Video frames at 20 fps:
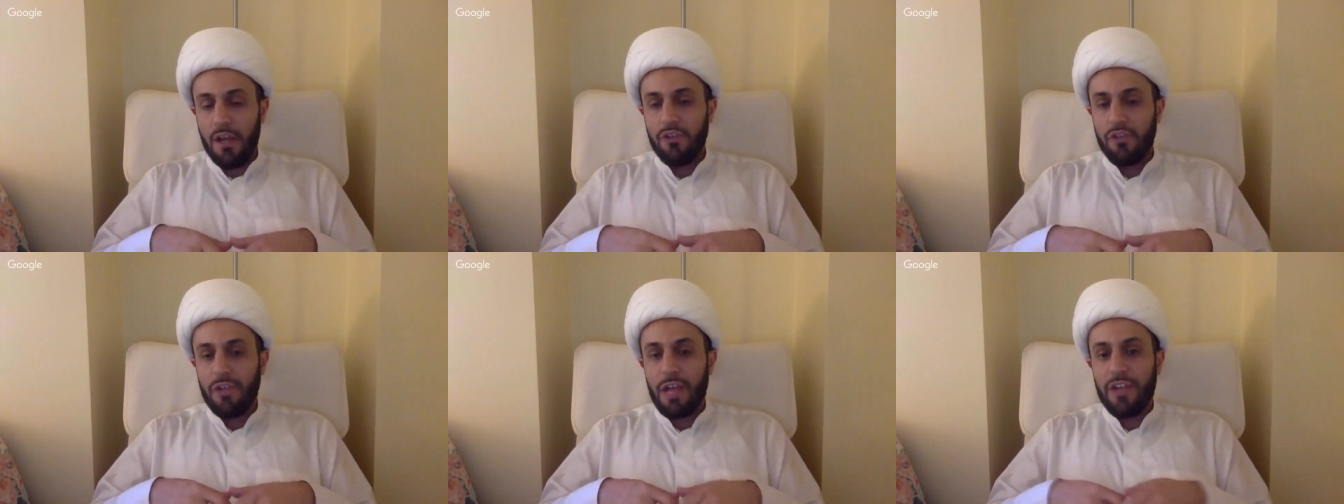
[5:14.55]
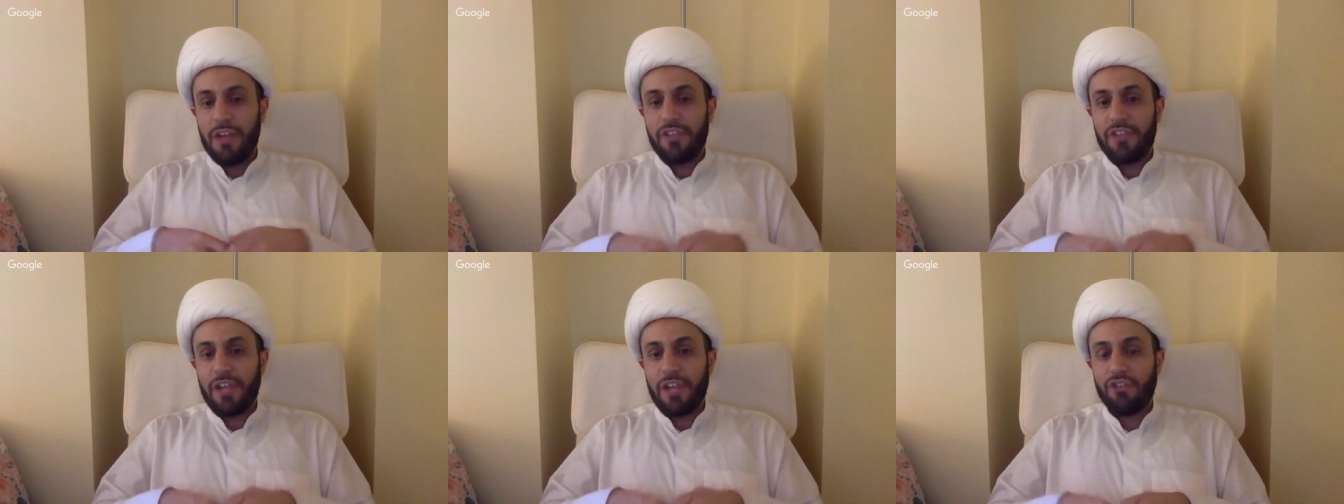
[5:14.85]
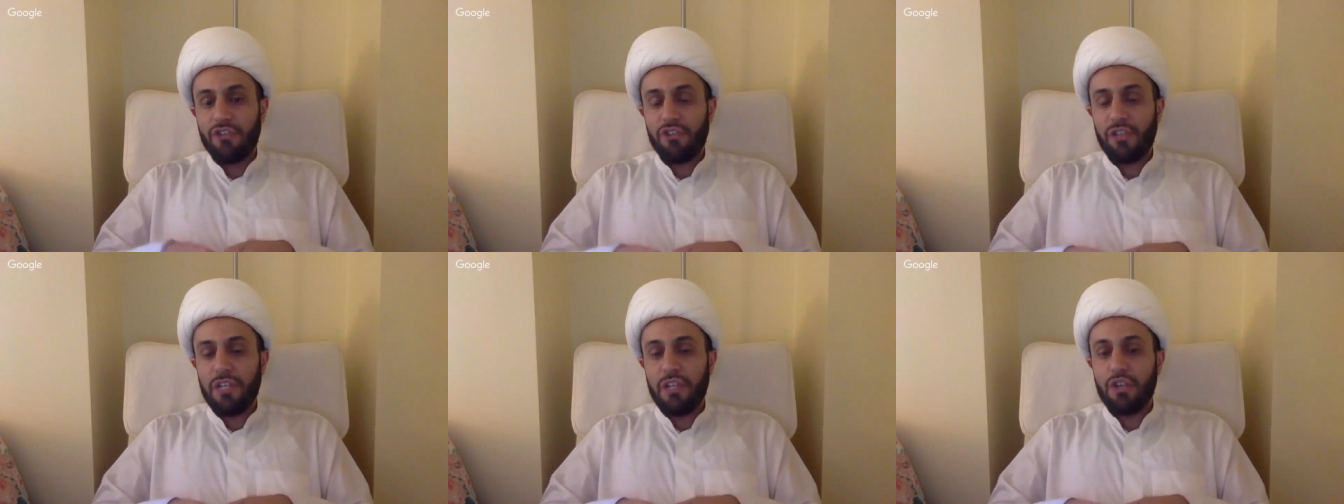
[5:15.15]
to
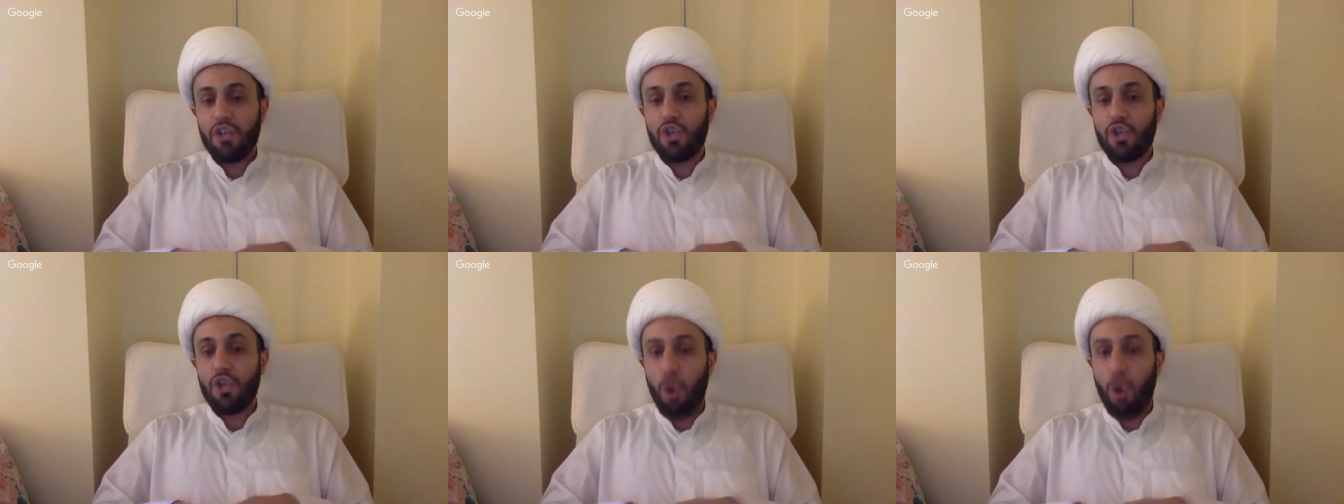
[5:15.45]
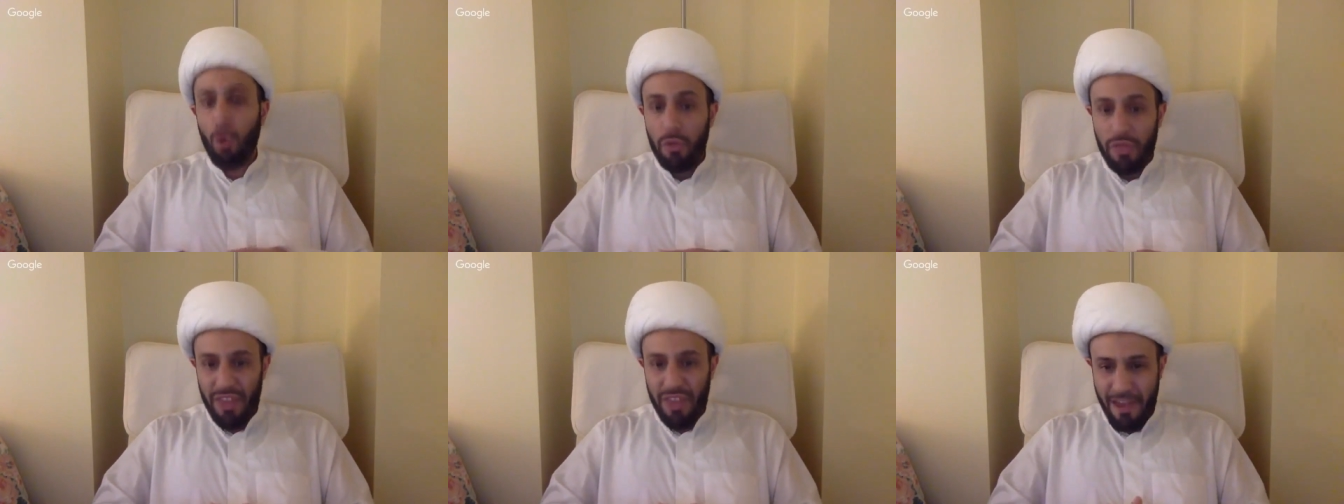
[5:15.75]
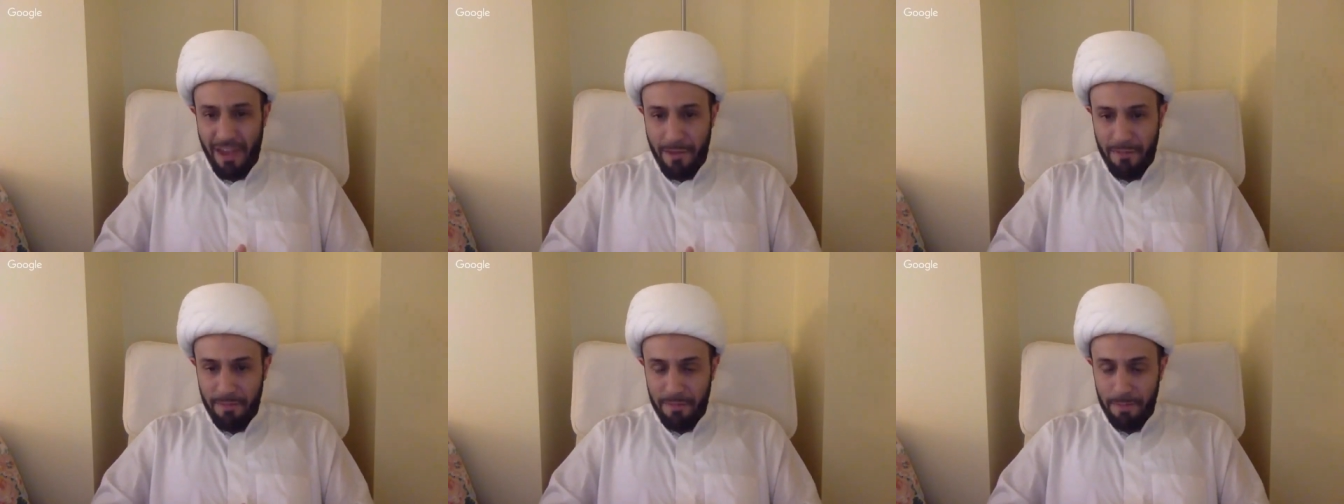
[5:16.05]
essentially show
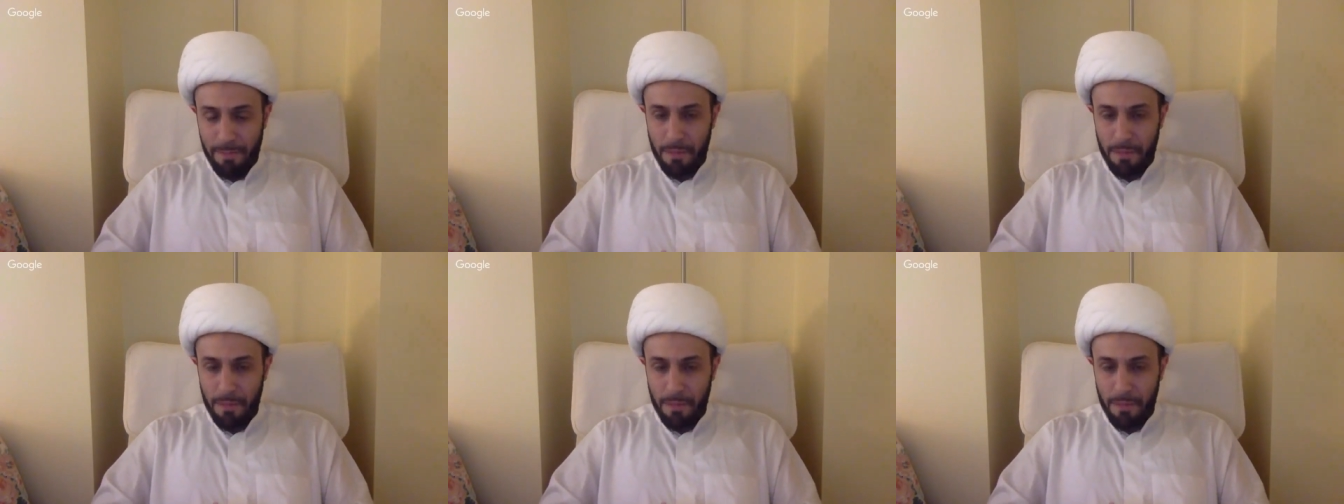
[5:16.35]
them